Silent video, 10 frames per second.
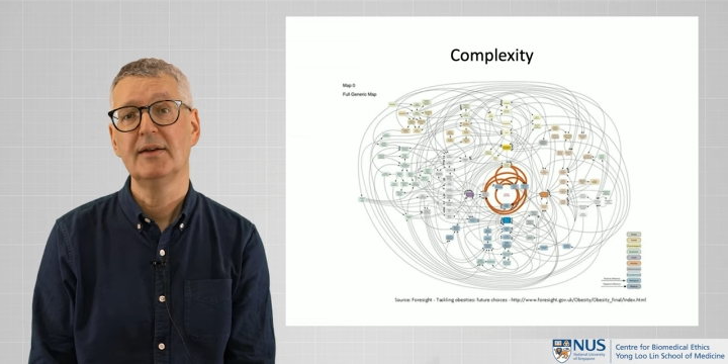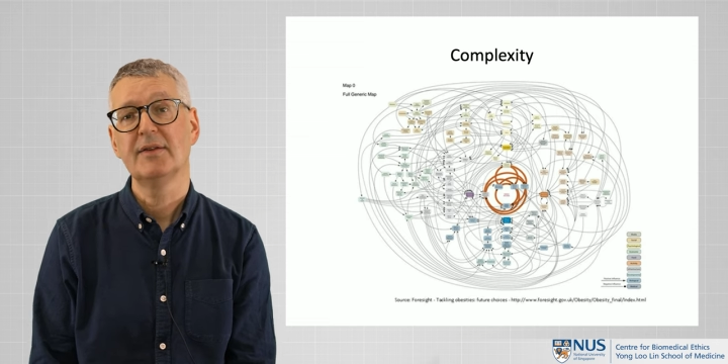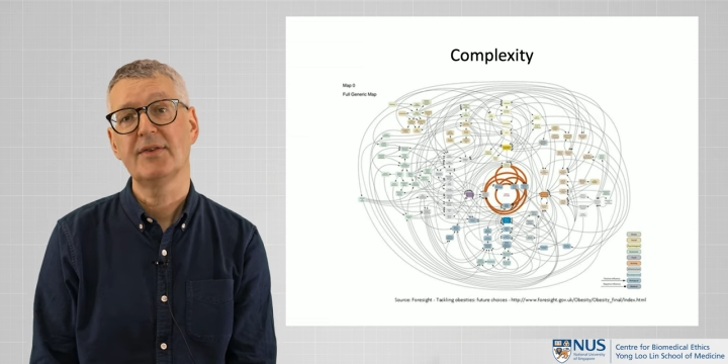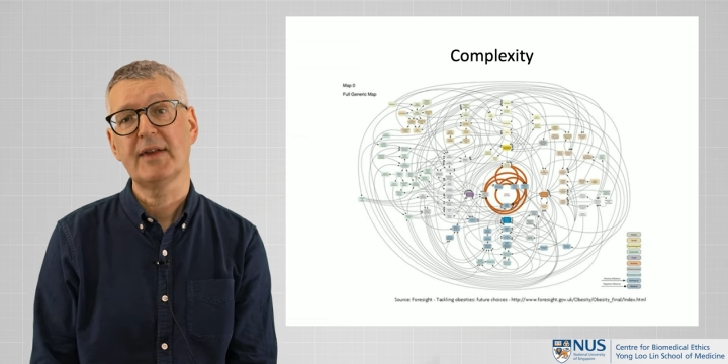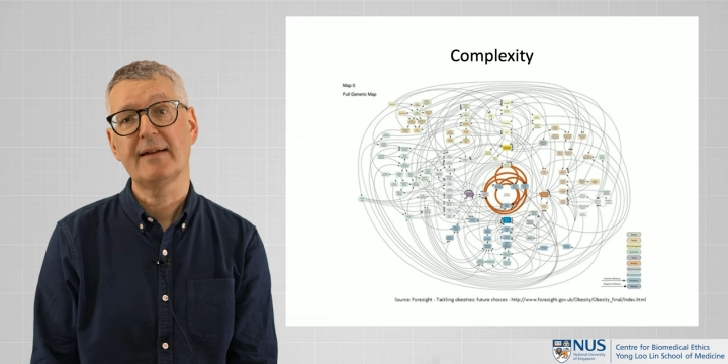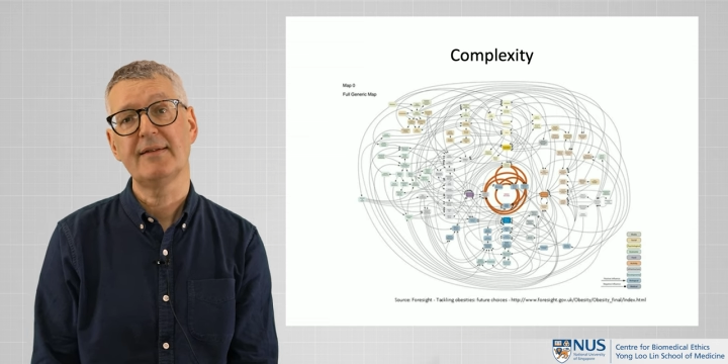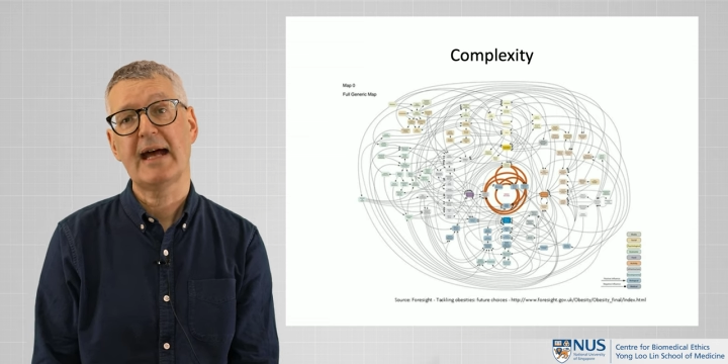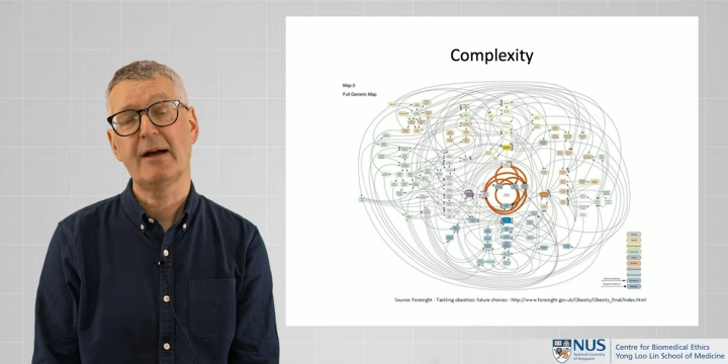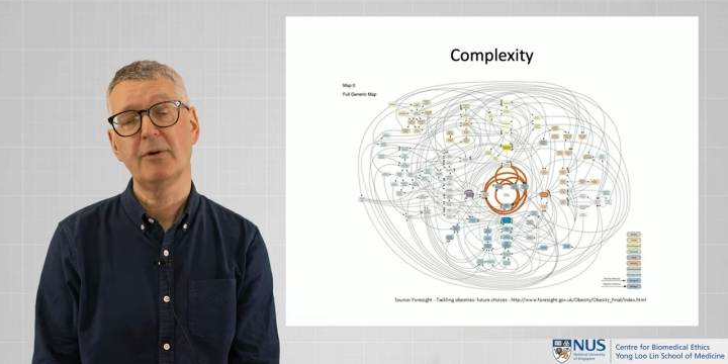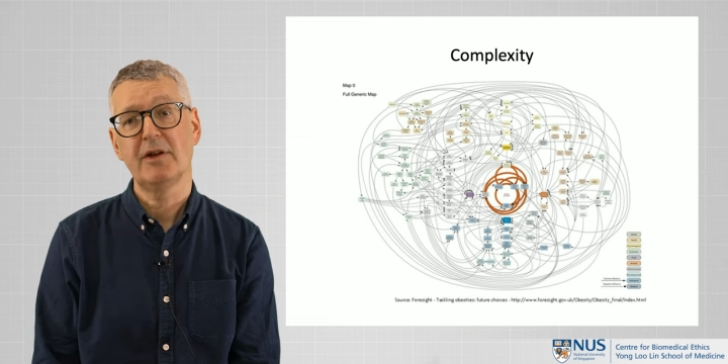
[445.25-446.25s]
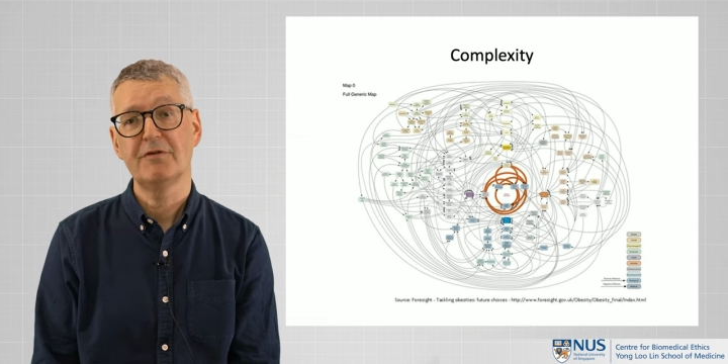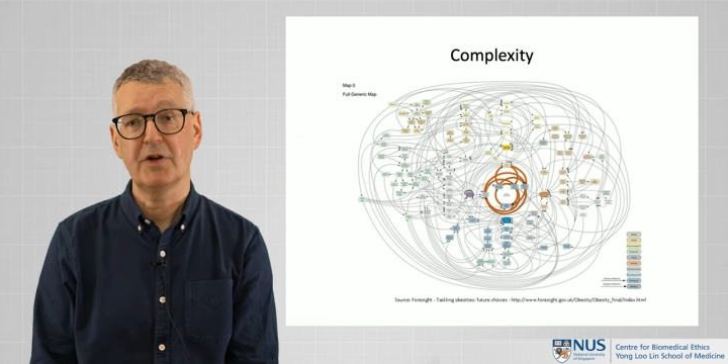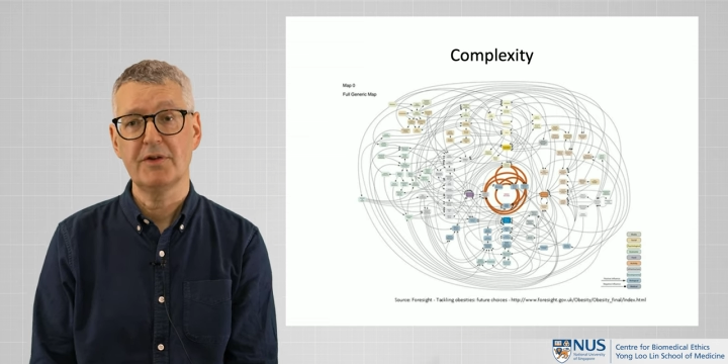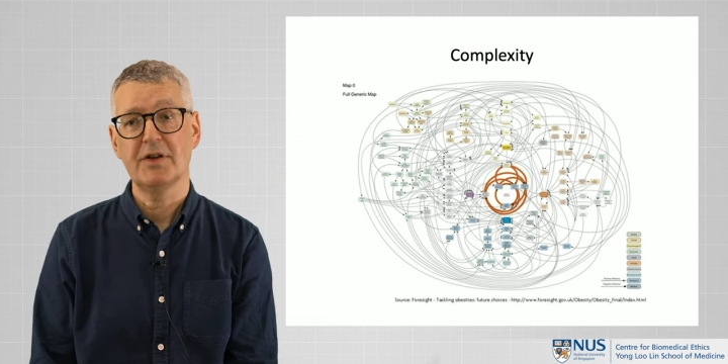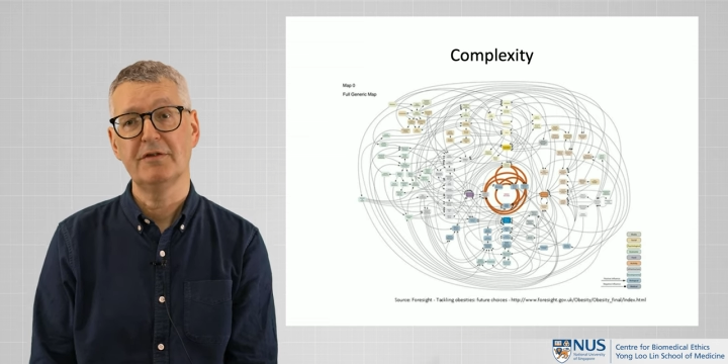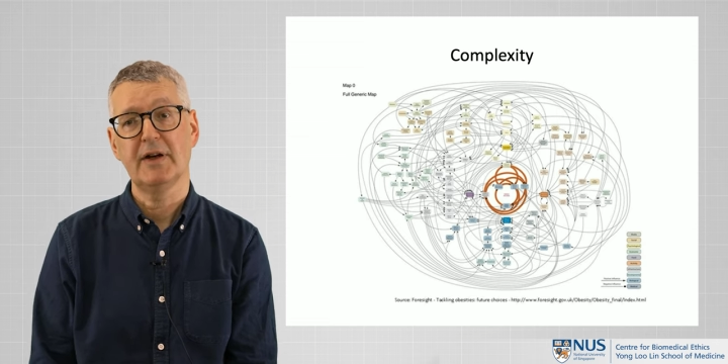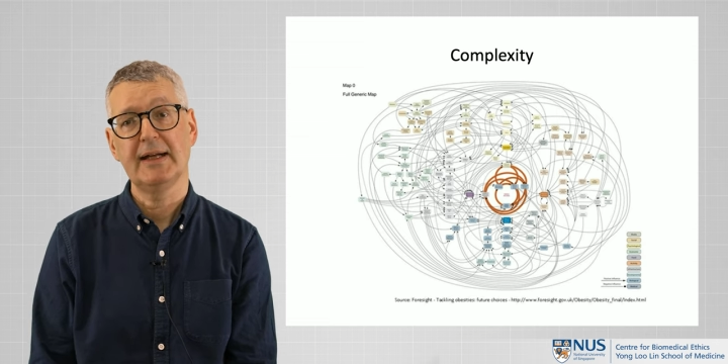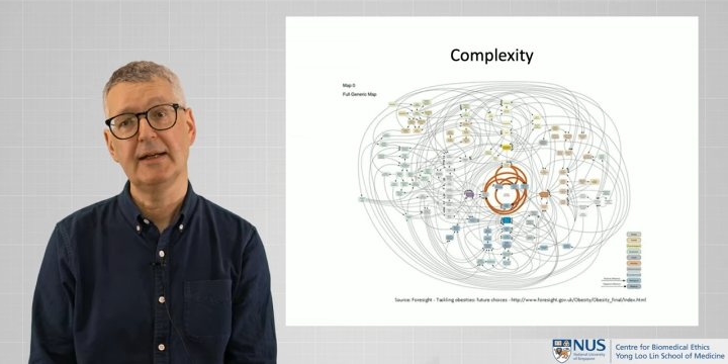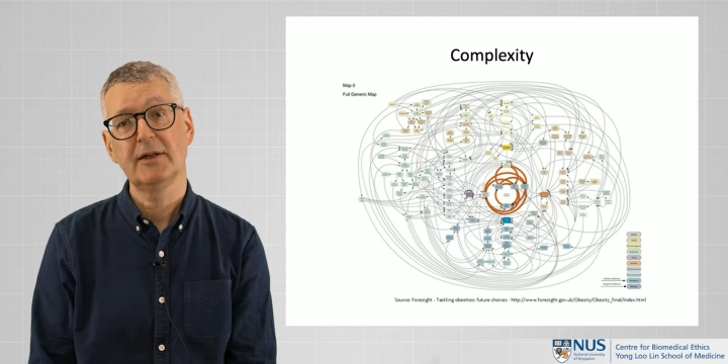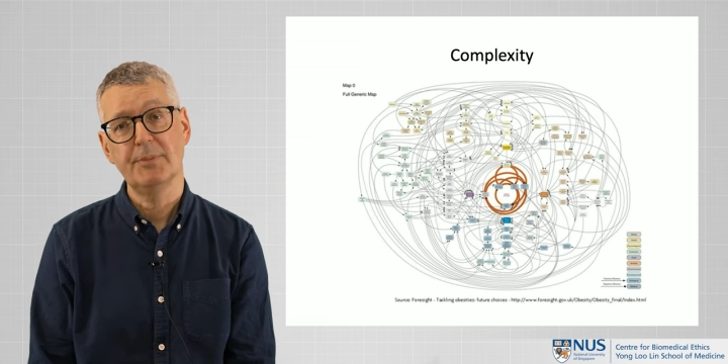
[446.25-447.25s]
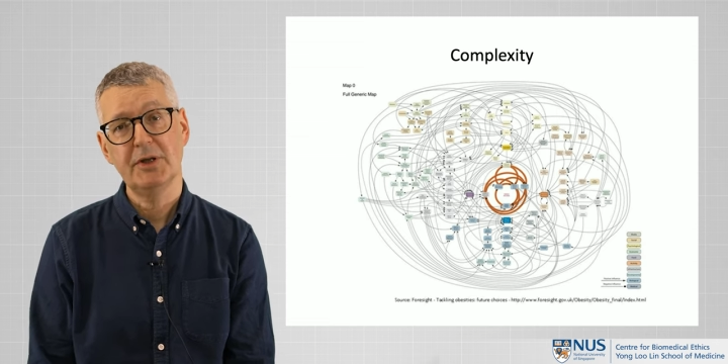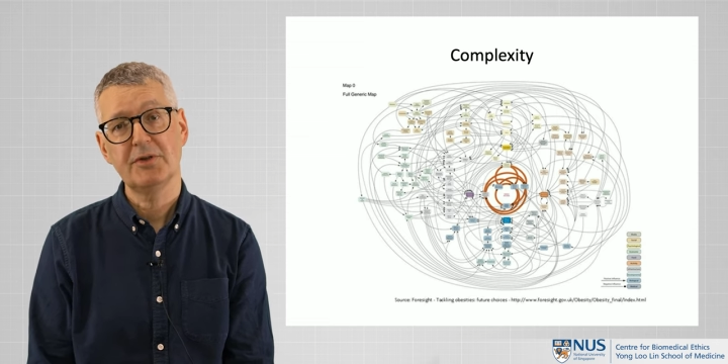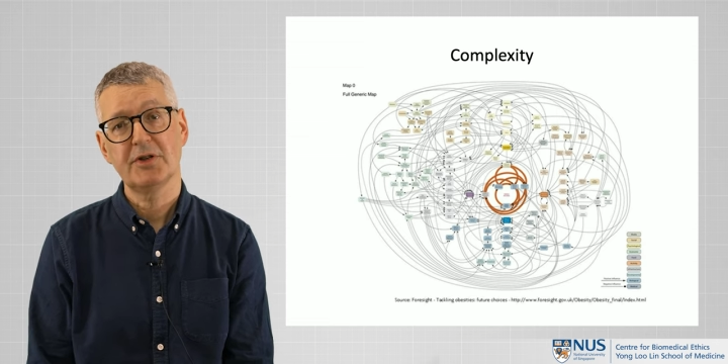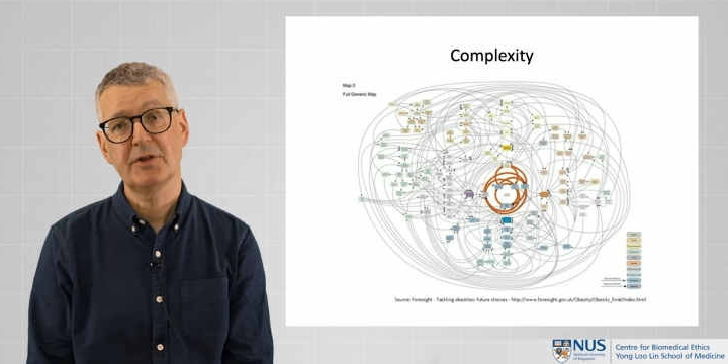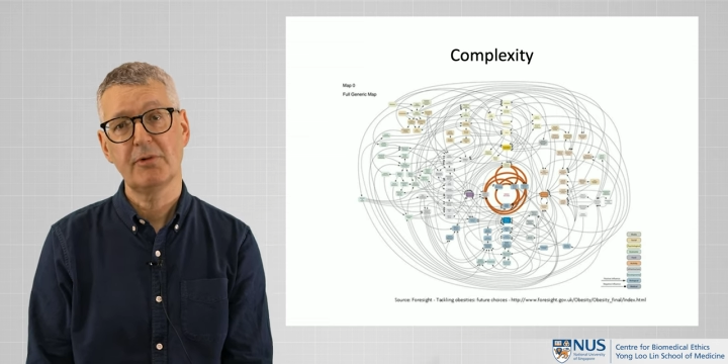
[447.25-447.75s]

sat down in front of a computer